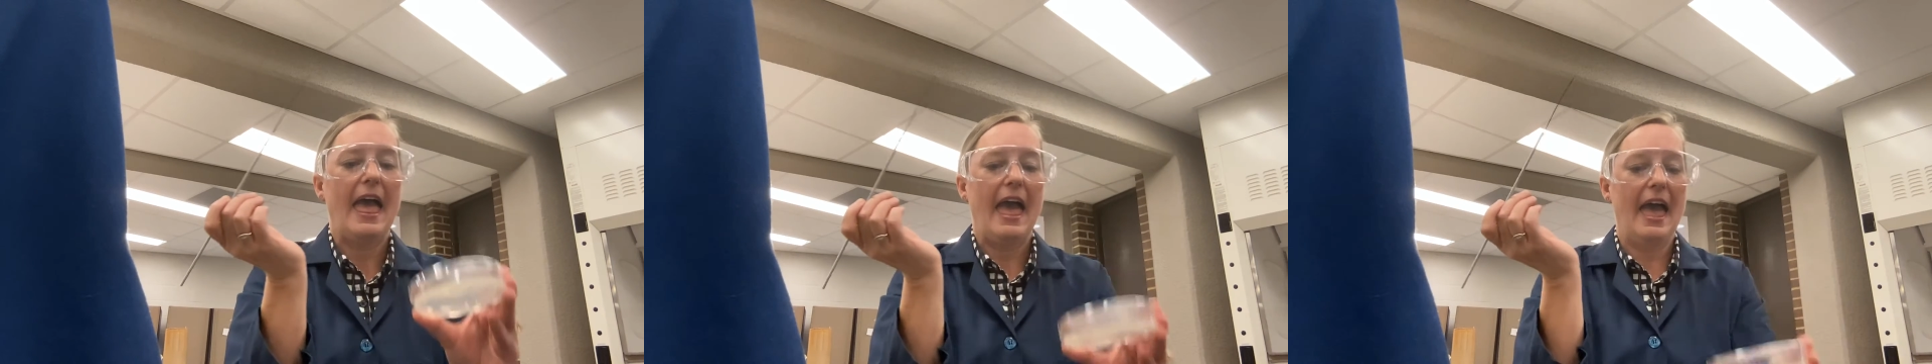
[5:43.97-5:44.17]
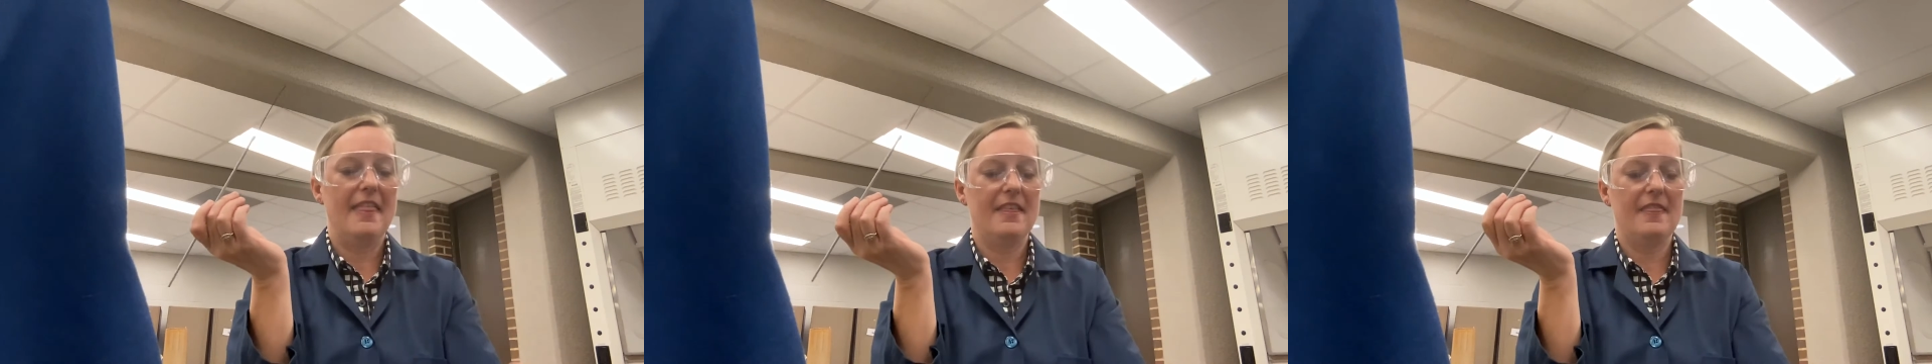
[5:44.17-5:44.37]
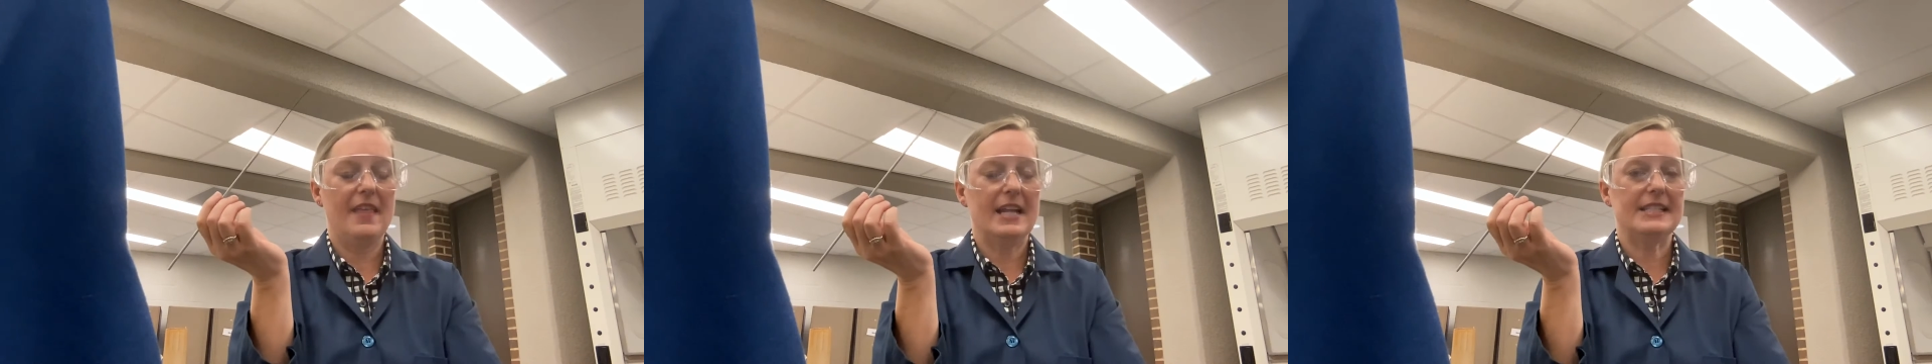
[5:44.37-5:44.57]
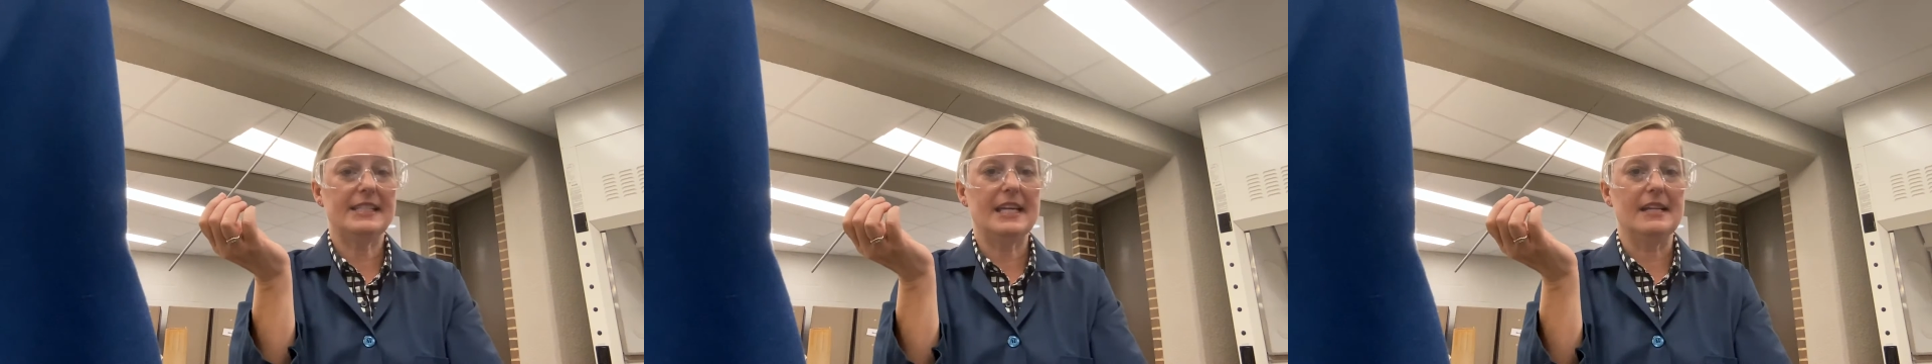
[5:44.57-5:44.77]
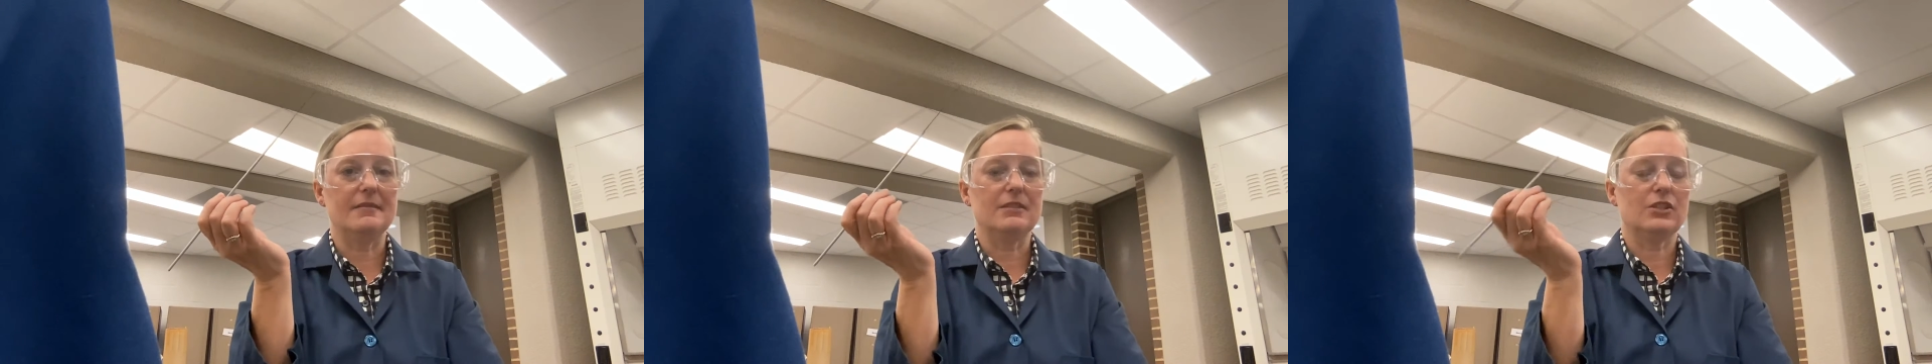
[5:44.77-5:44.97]
and then that's
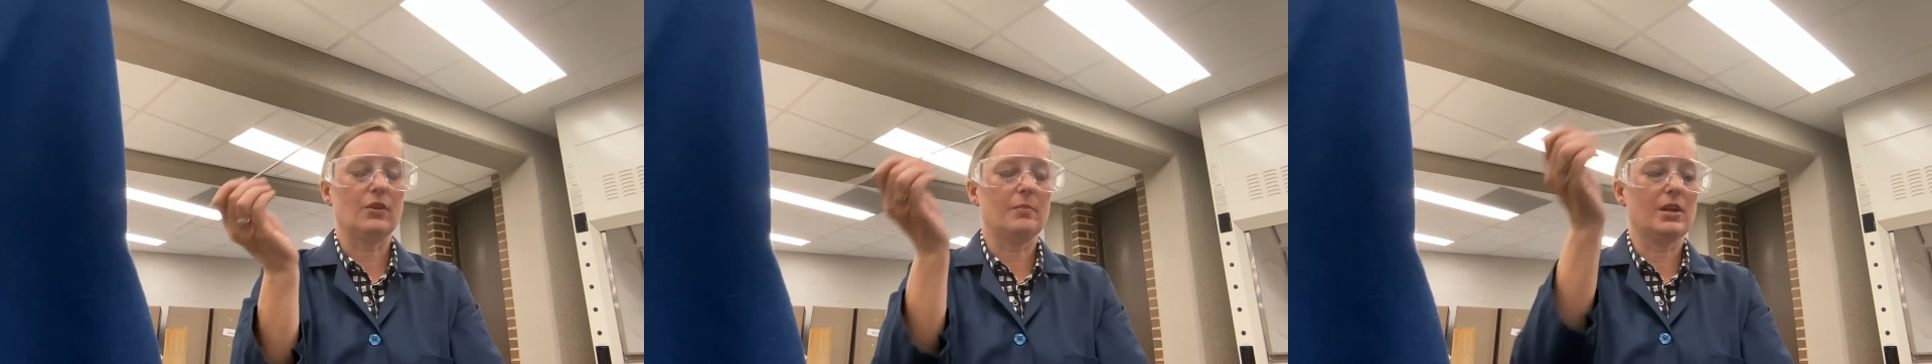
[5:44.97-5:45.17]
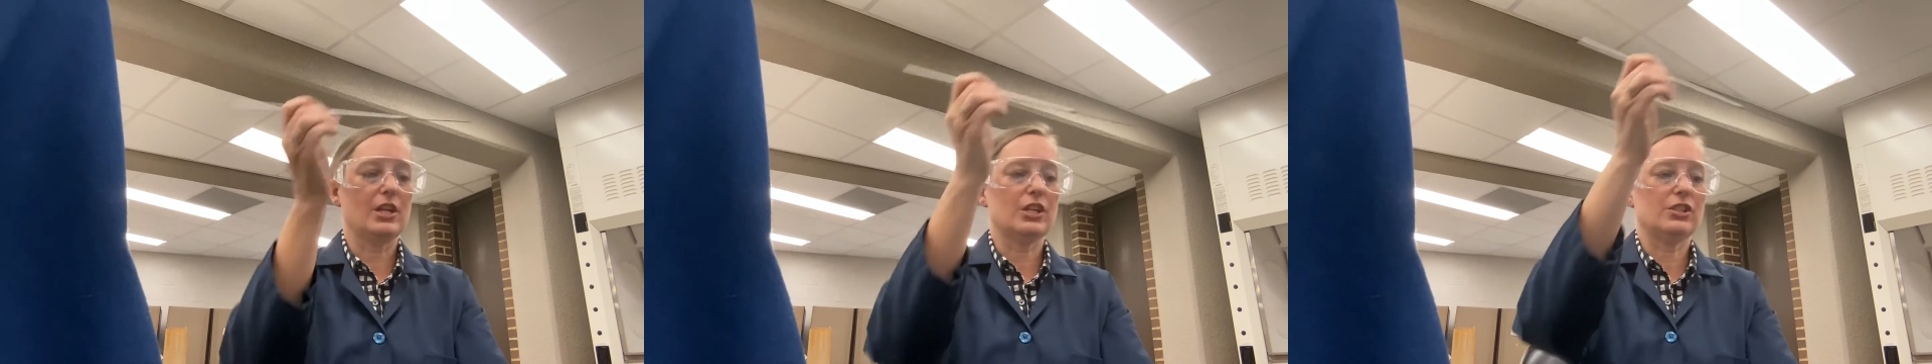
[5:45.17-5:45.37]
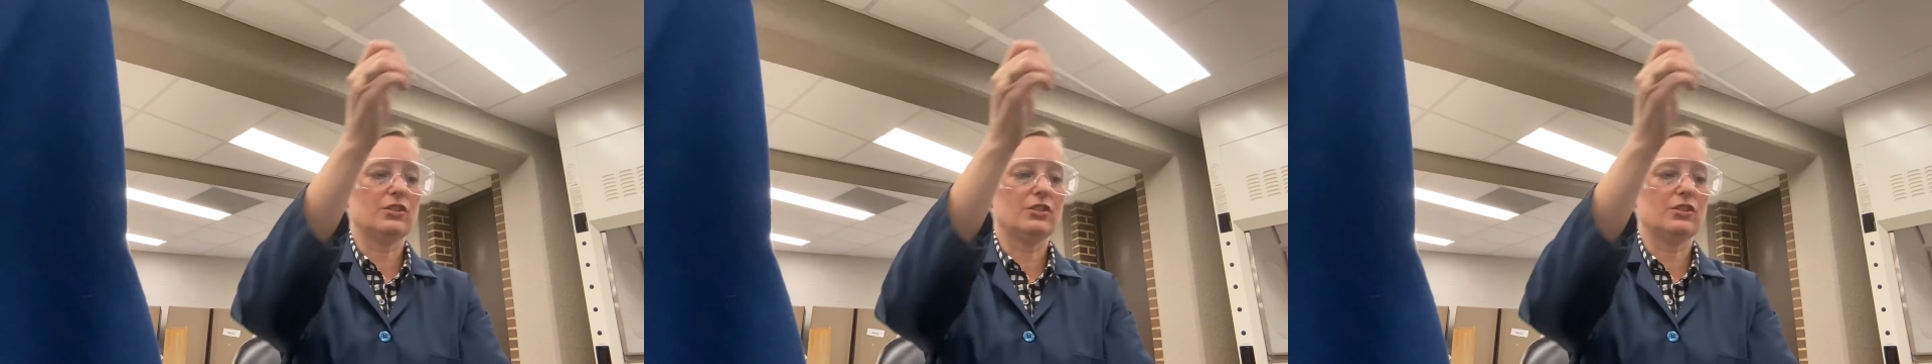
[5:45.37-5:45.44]
it. So I'm going to